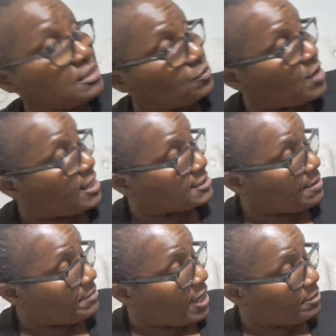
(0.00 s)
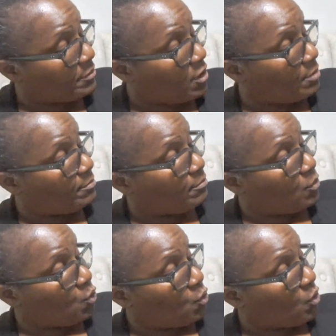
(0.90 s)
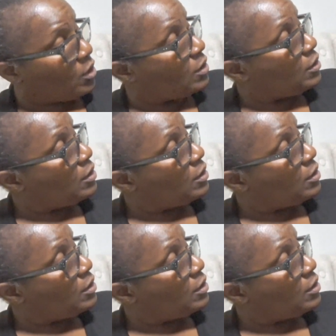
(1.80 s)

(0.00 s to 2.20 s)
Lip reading: otherwise I might have bought more.